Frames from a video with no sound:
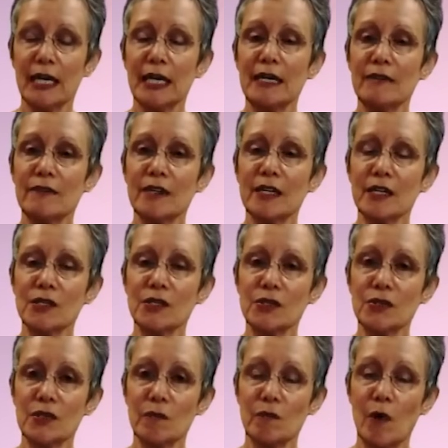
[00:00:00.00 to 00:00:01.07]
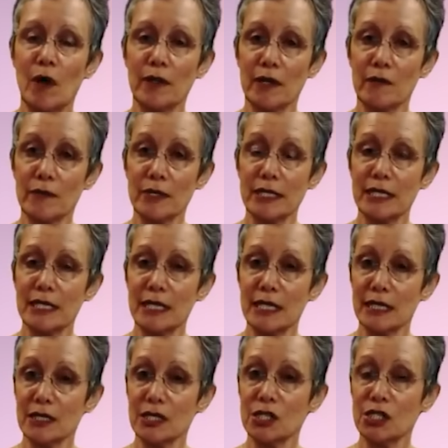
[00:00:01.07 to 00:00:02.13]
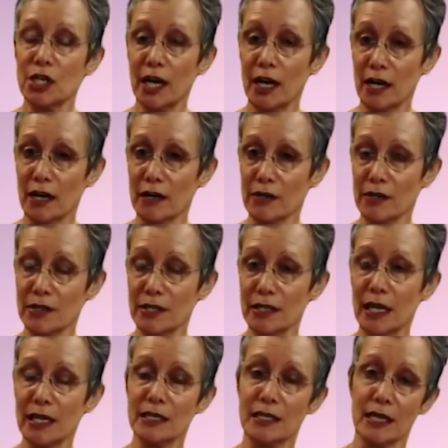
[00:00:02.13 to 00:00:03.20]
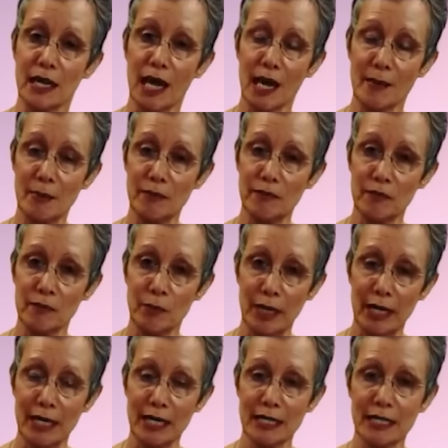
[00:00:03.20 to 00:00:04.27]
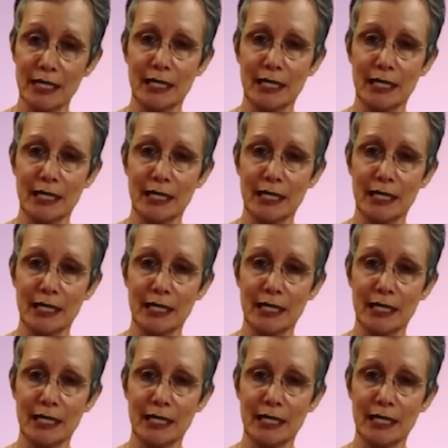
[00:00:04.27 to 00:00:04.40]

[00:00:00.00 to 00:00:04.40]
giving it to them while they were sitting in chairs as they came up for breaks,